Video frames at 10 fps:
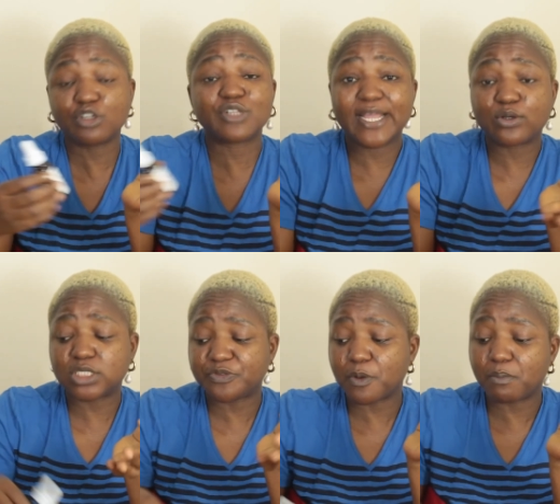I
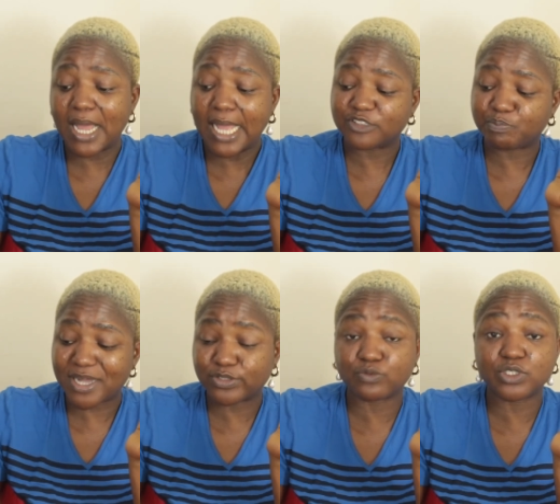got it from as
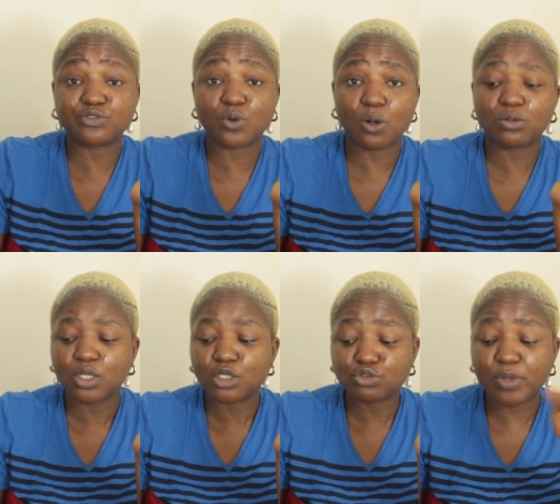part of this haul
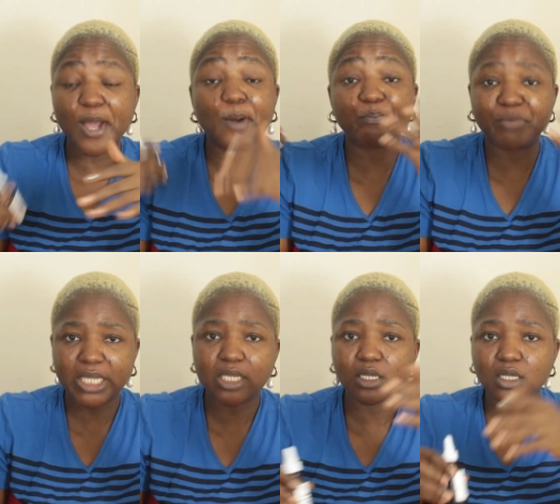to help
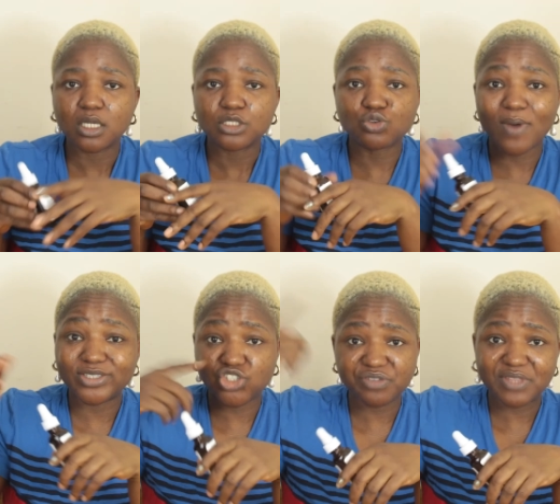me to
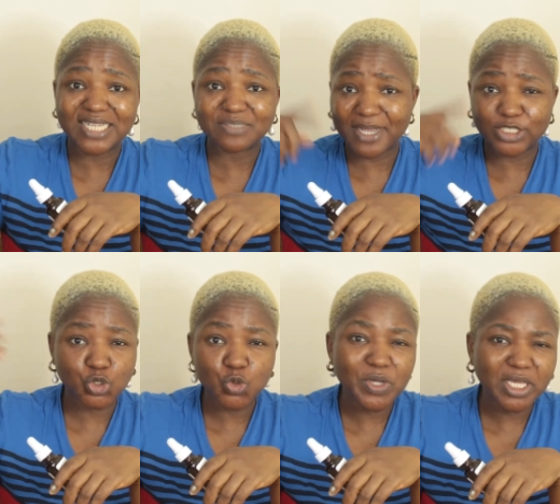achieve that my
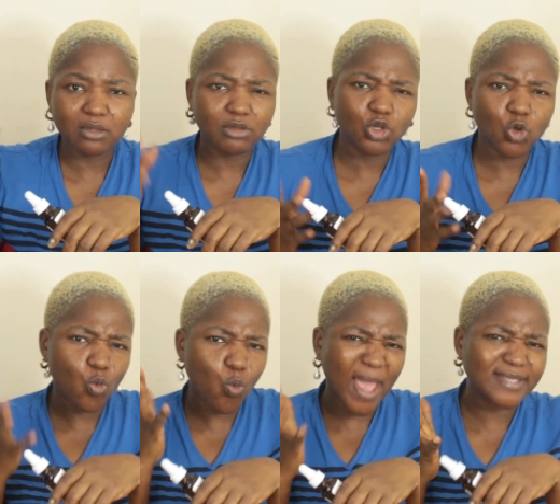dewy,
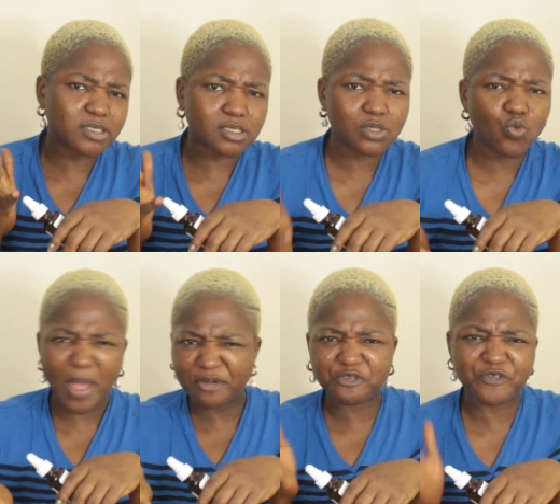wet,
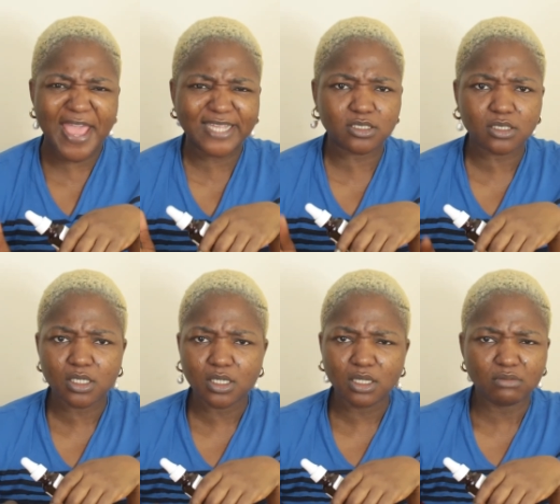well-fed,
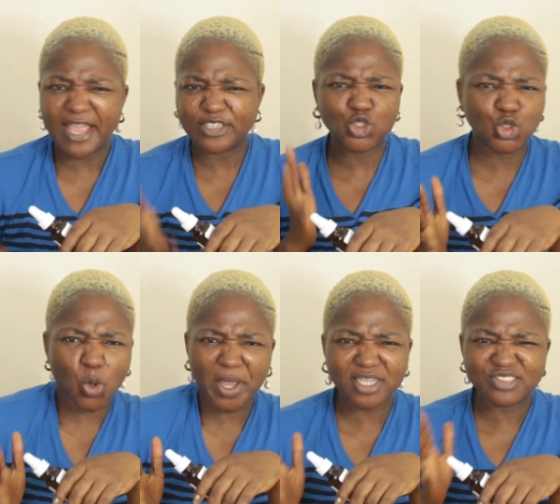
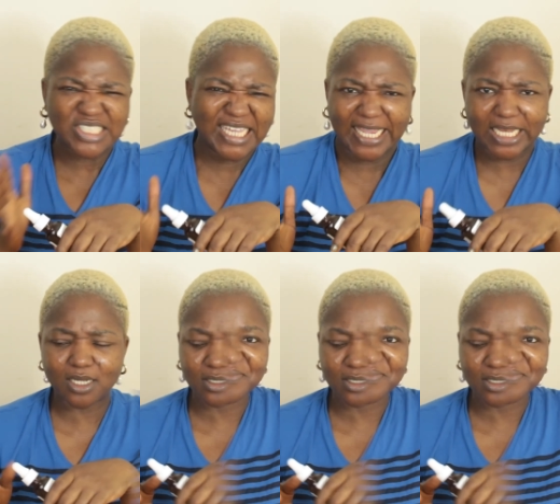enjoying skin.